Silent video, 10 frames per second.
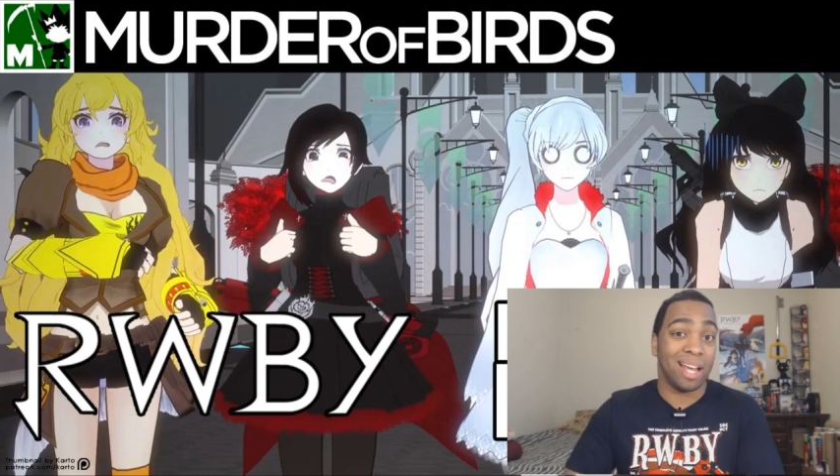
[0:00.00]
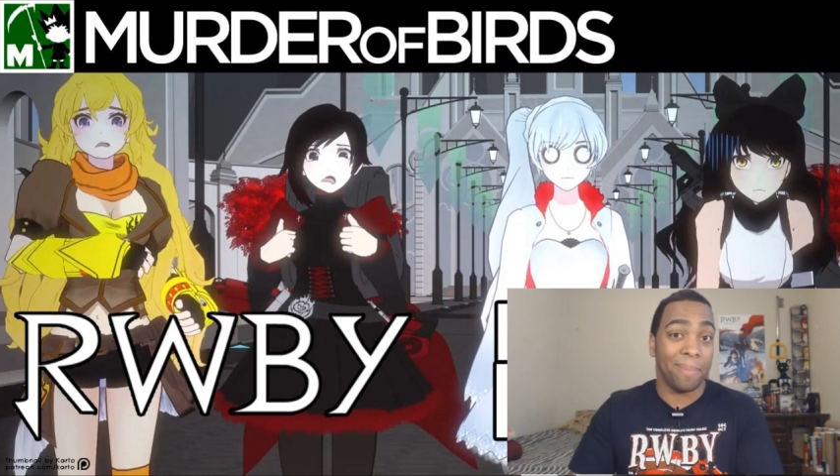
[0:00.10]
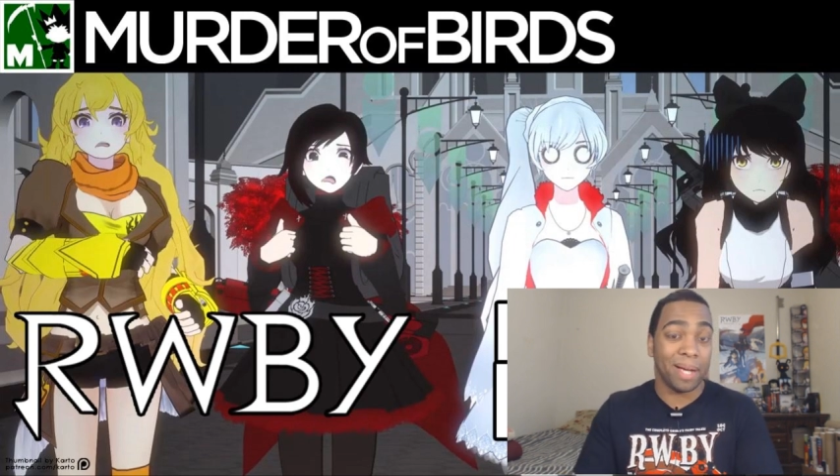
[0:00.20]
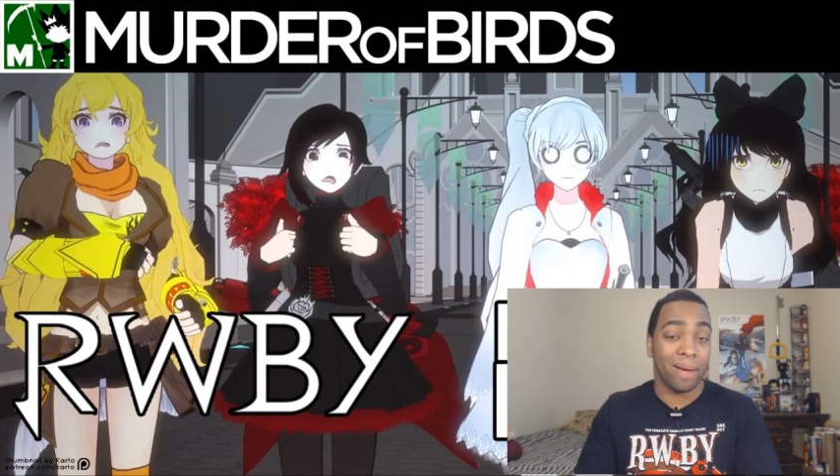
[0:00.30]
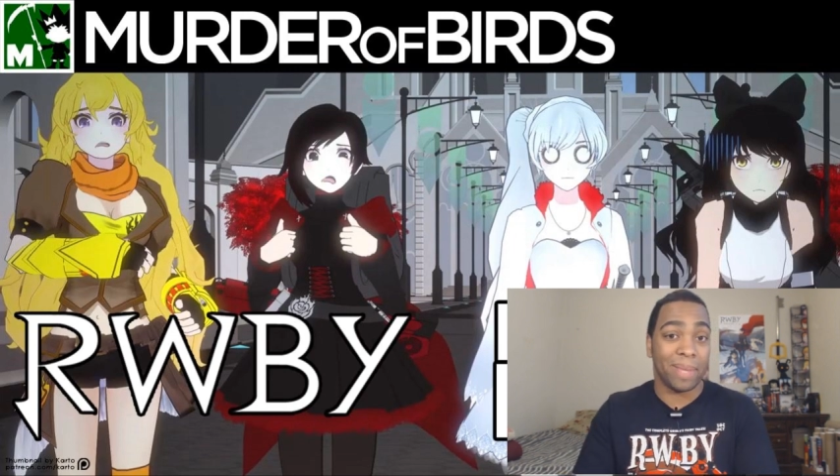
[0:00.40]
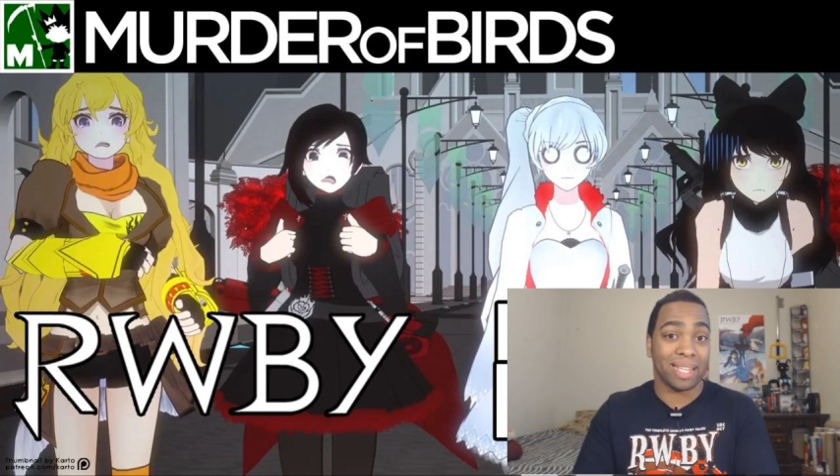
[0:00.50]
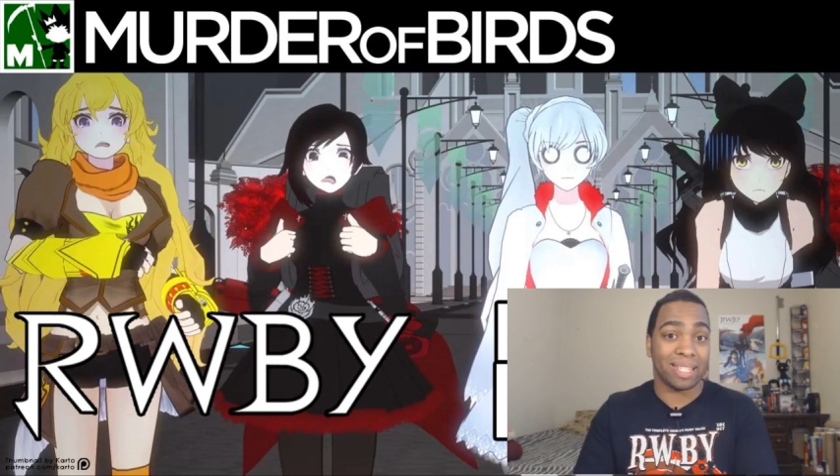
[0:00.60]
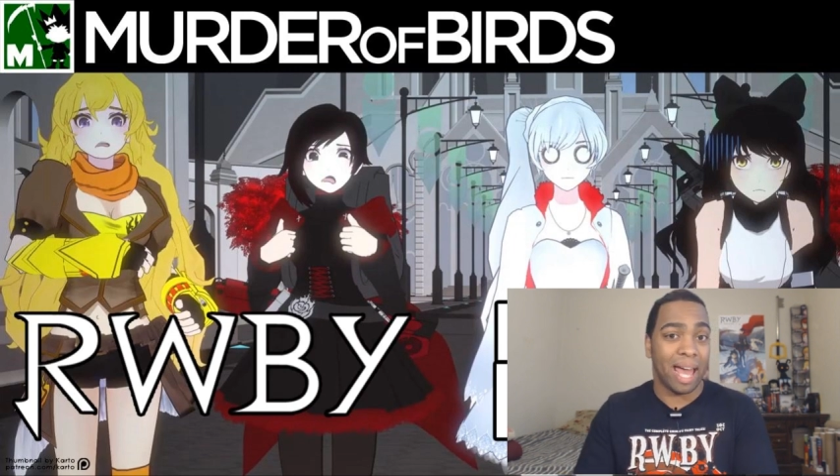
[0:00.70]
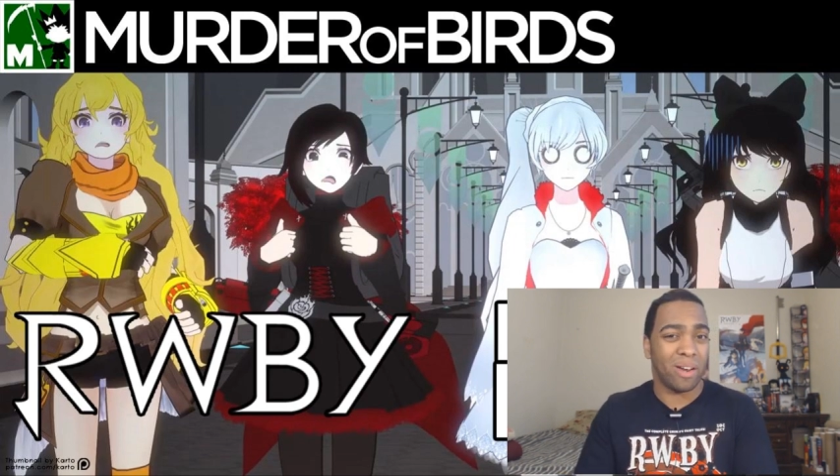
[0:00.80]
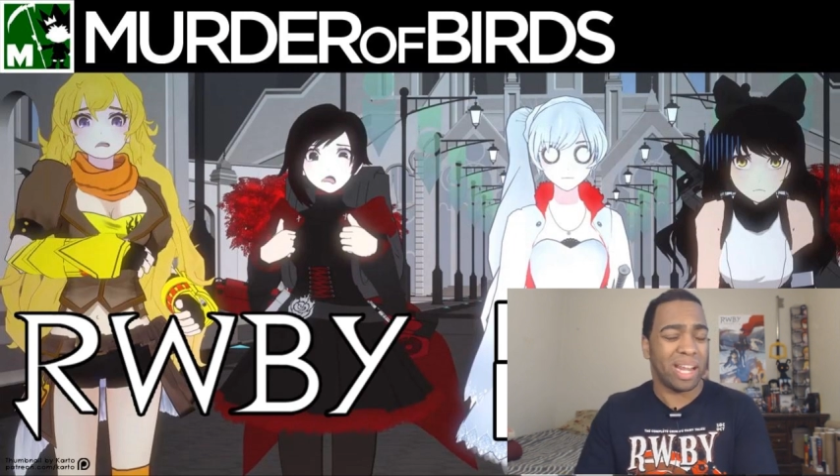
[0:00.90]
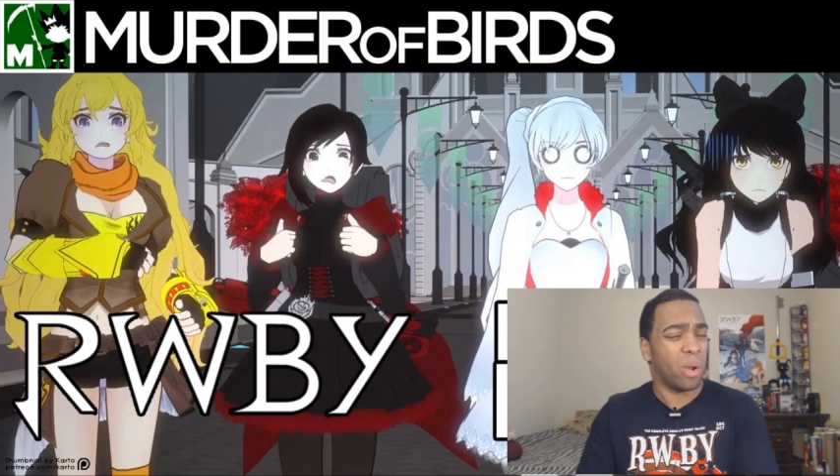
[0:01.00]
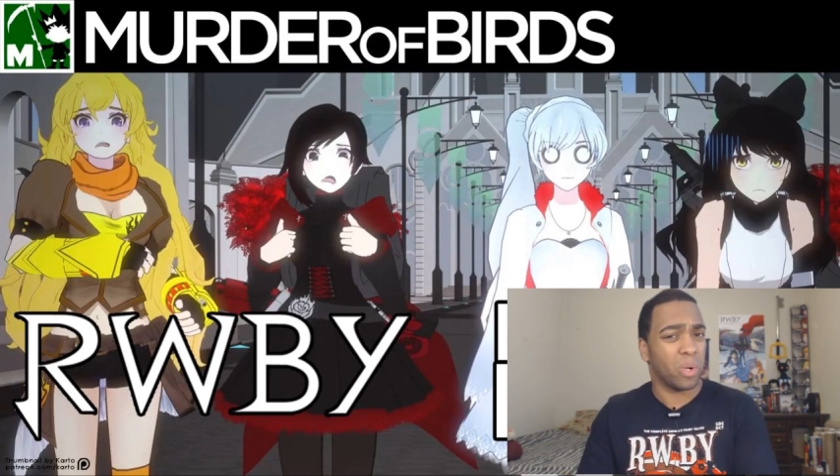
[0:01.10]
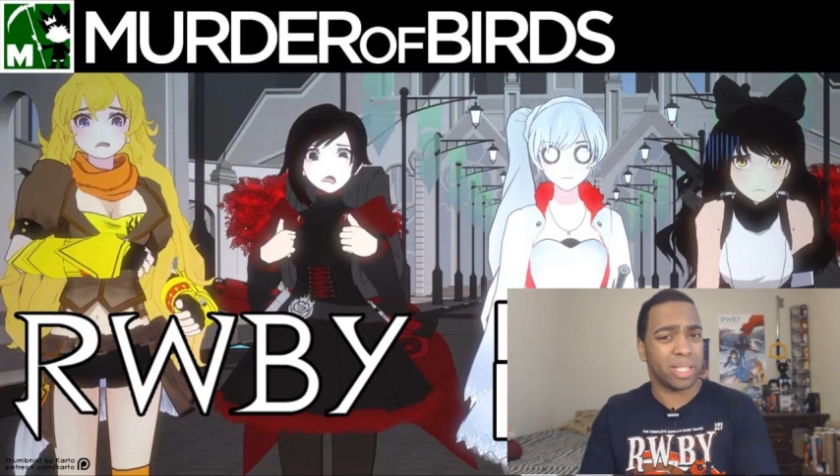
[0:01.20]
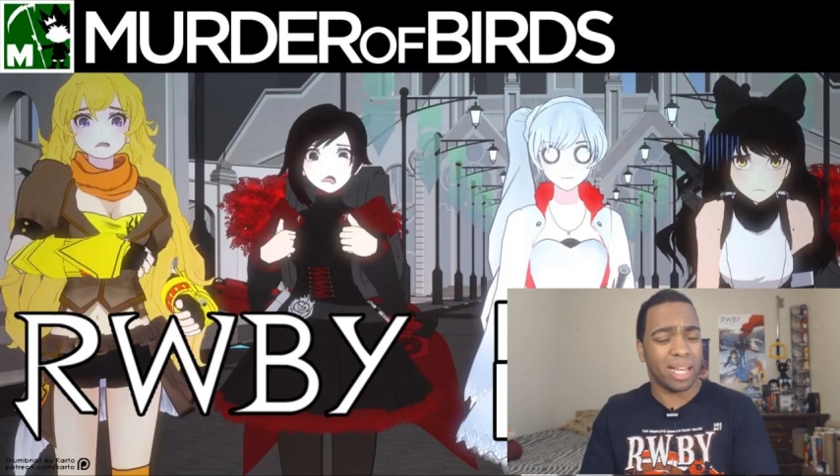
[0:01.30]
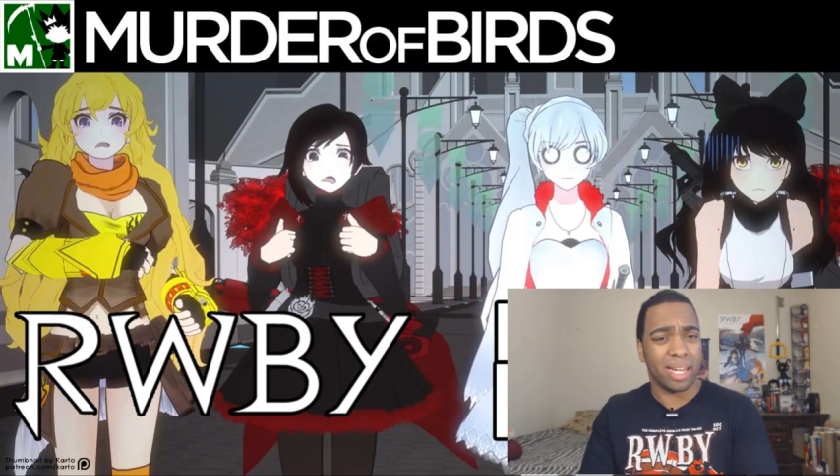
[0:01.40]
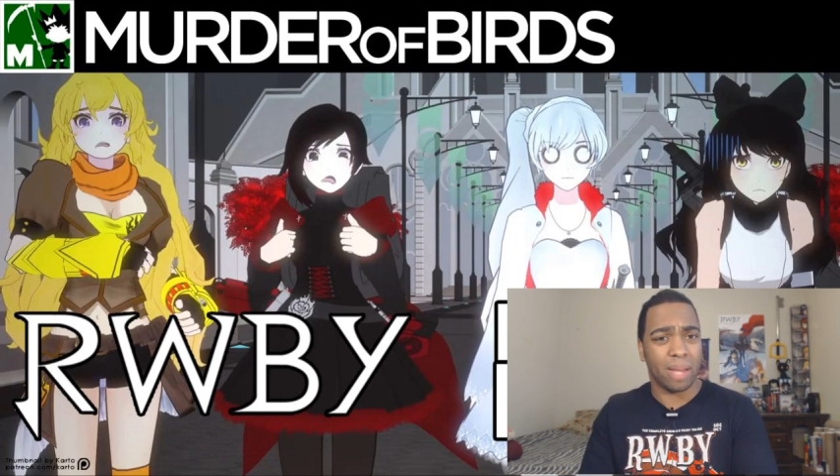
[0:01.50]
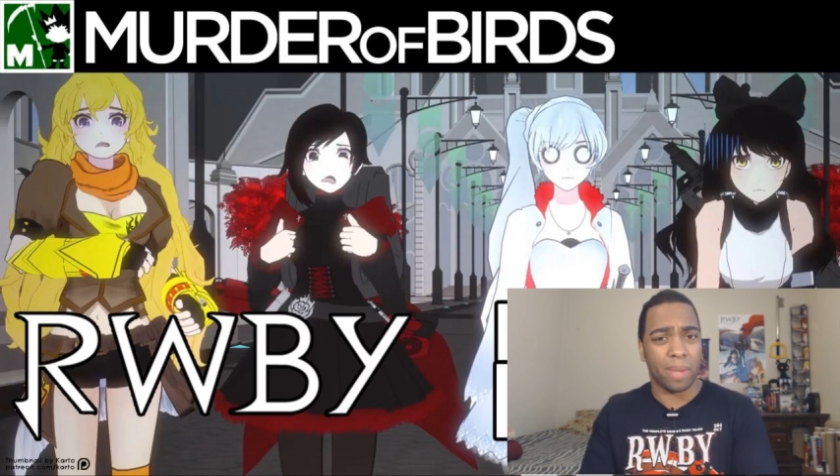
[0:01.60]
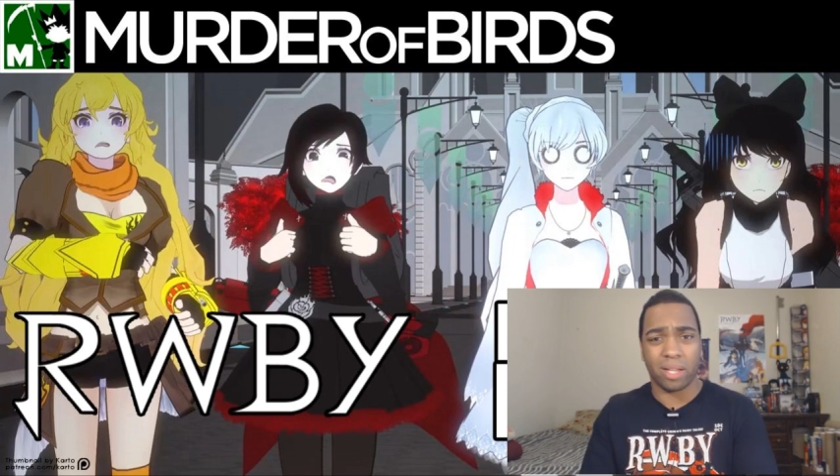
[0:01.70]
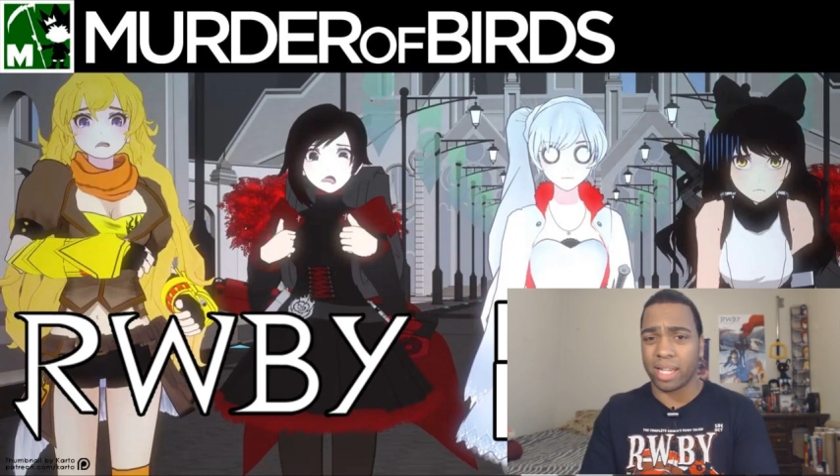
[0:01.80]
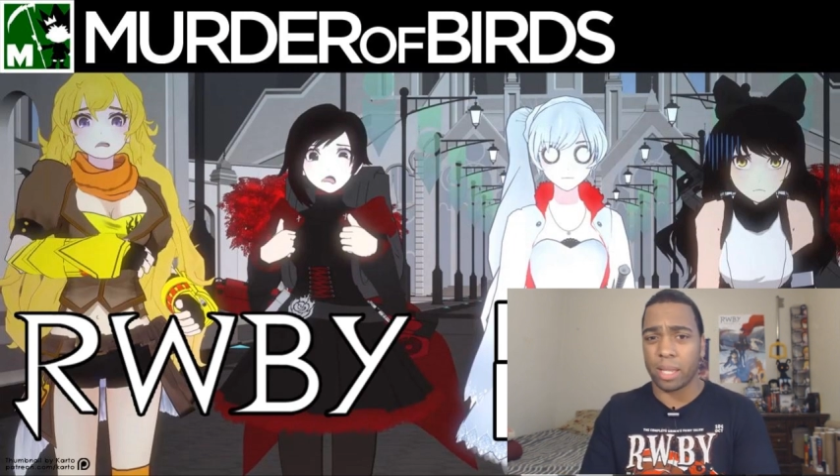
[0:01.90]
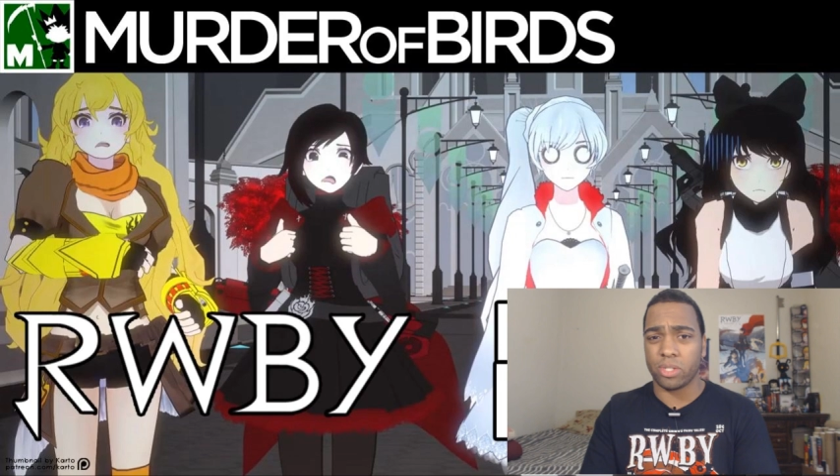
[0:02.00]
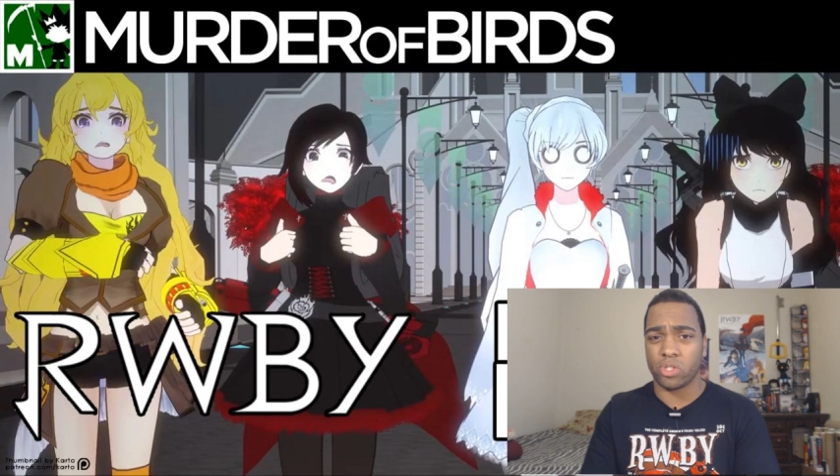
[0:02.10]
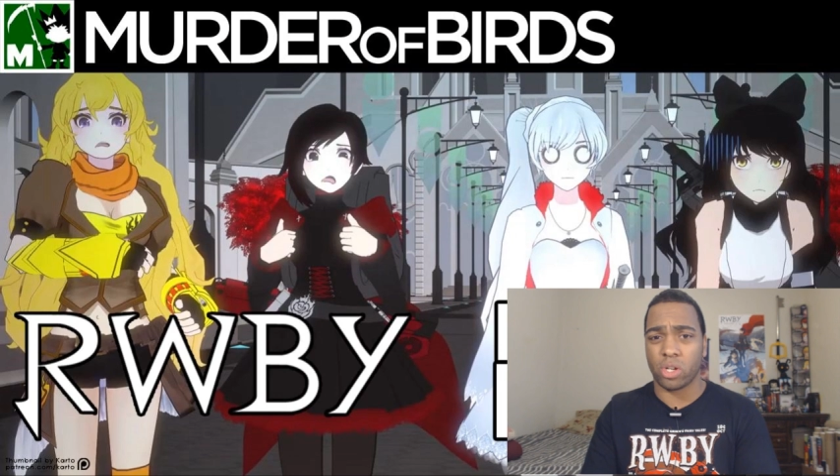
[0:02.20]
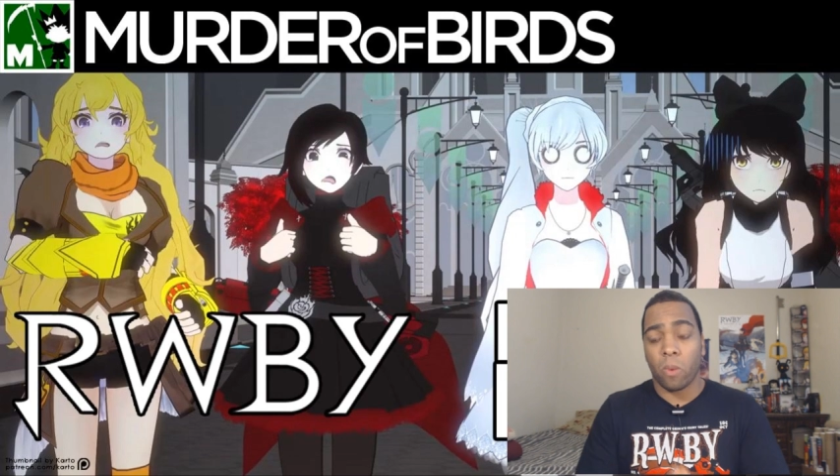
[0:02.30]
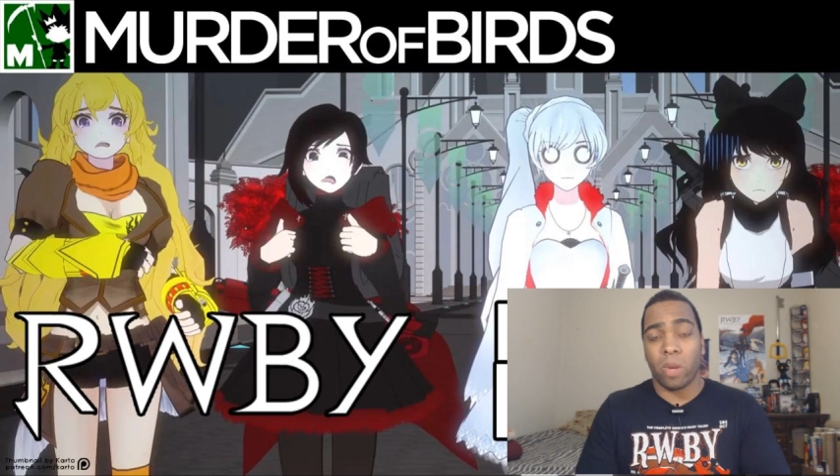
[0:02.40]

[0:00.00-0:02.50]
upcoming Saturday or Sunday. I'm not entirely sure.